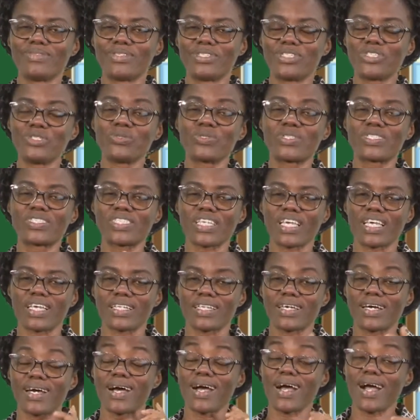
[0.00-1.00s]
you
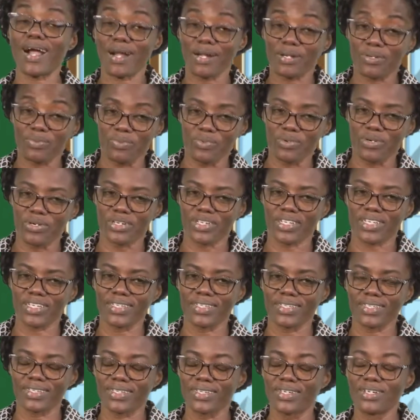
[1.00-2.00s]
said
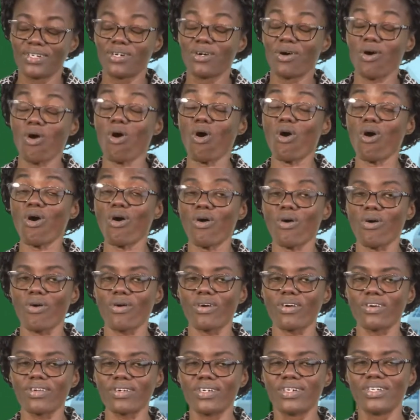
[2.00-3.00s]
hardworking
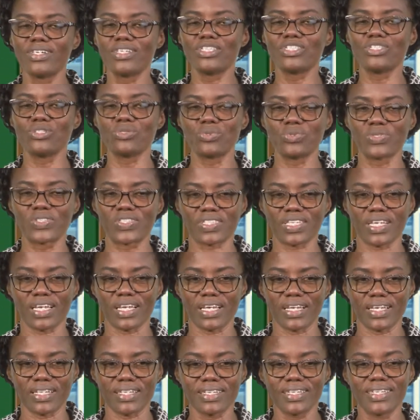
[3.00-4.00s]
or you
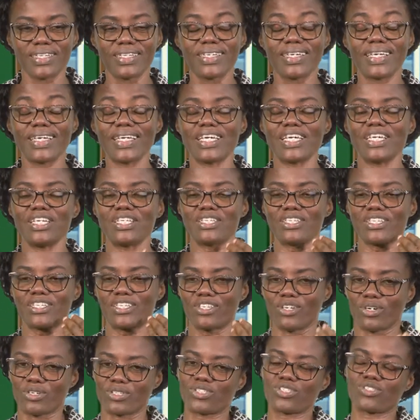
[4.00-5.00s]
said
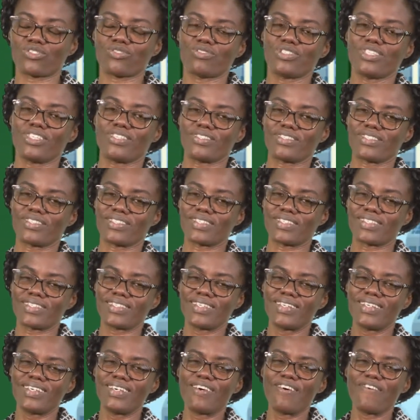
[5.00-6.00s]
industrious.
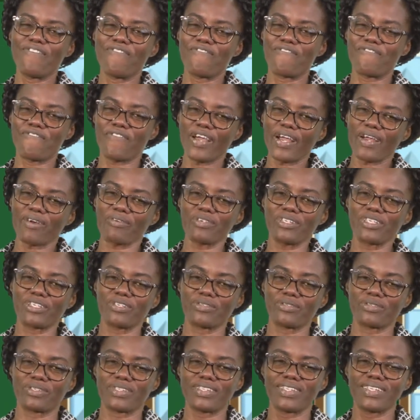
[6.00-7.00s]
Very
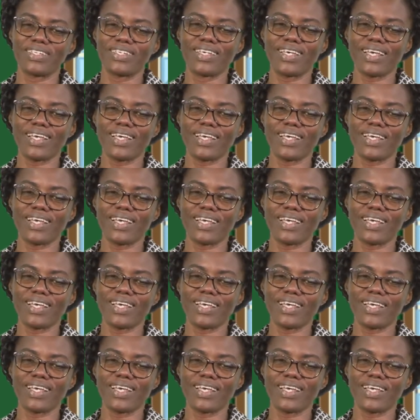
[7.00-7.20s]
good.